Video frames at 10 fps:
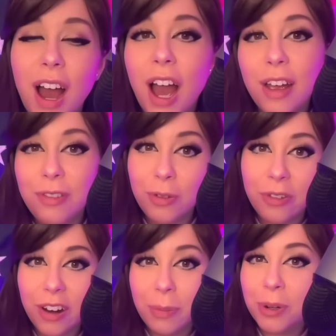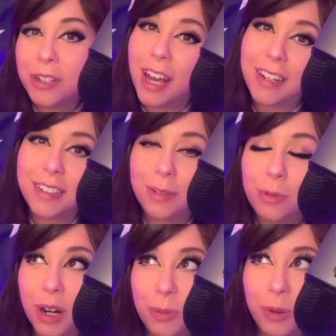I feel very protected
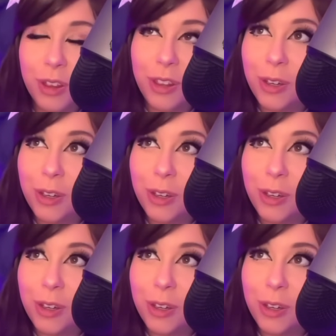when I'm with